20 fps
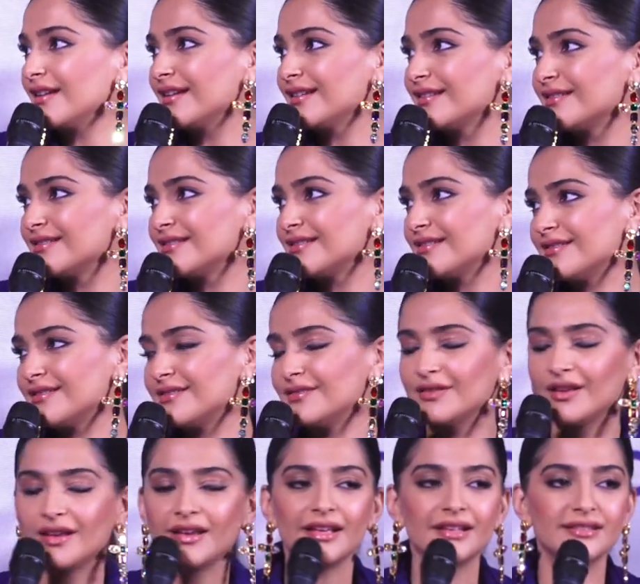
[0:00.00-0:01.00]
It's
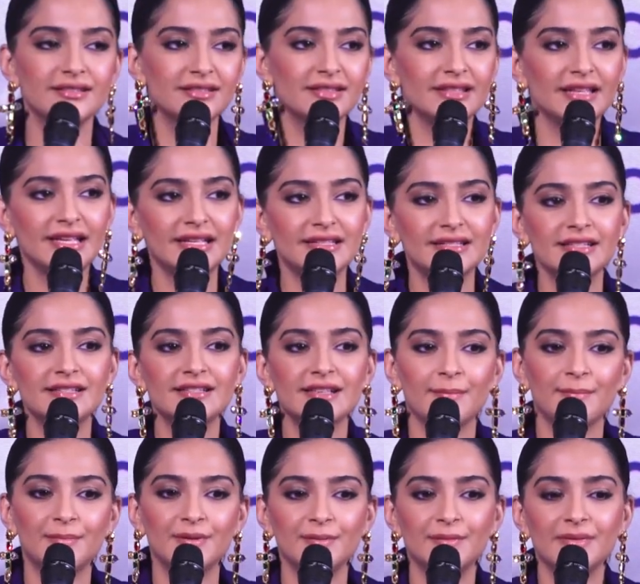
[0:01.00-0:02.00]
an easy
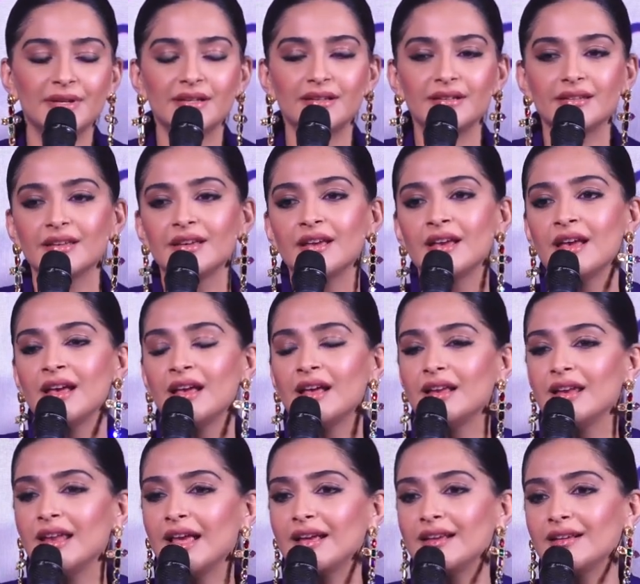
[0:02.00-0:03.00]
supplement,
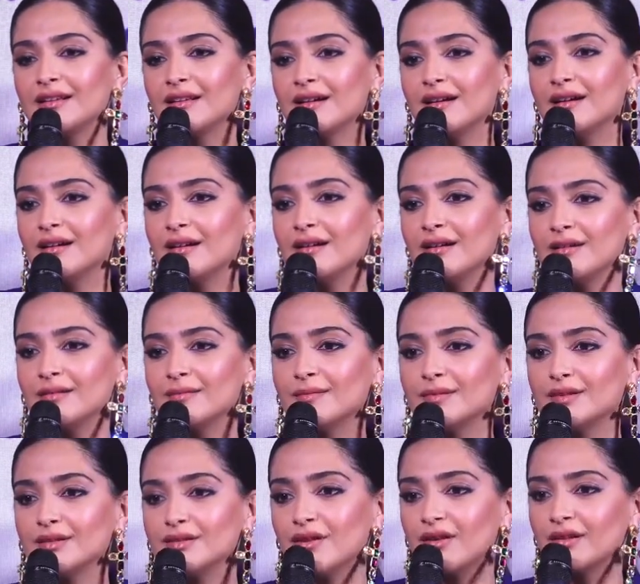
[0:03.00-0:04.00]
like
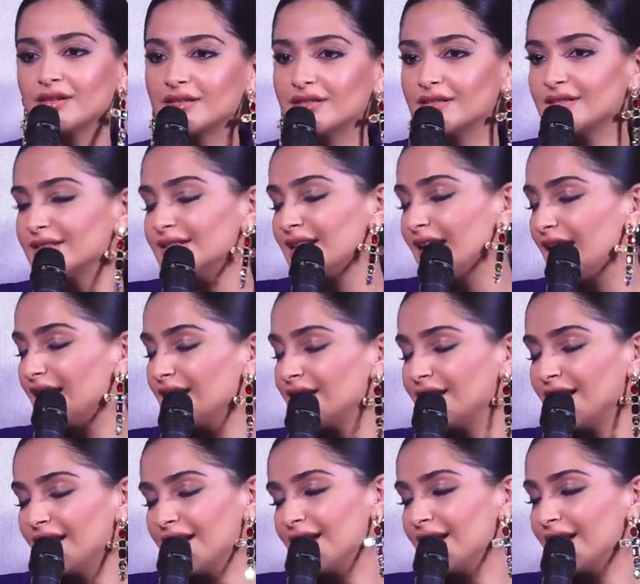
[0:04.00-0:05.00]
the doctor said
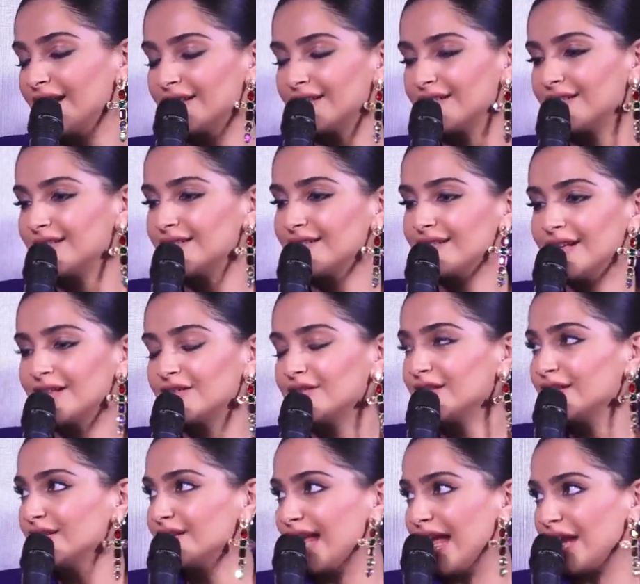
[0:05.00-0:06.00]
that it's
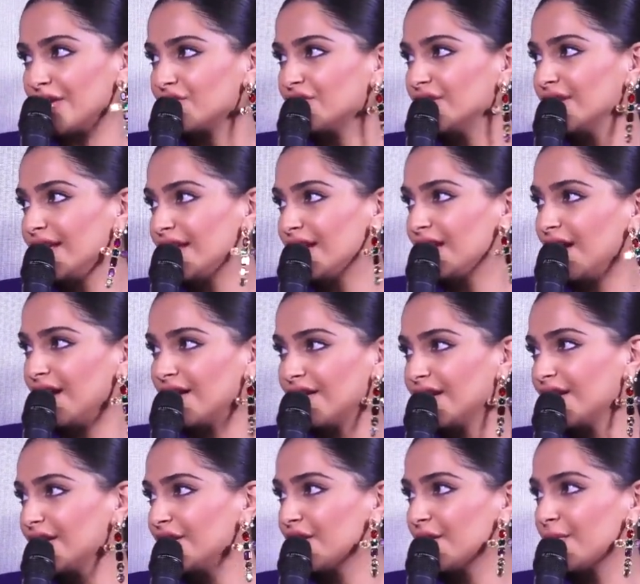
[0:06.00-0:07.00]
naturally
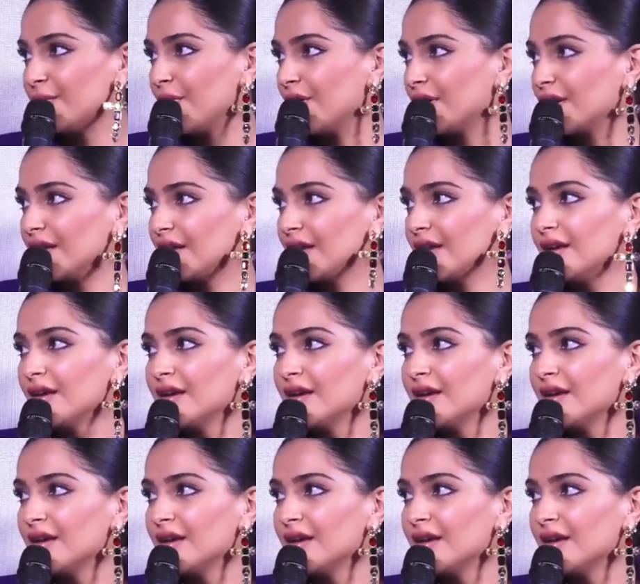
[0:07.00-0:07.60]
occurring in your body.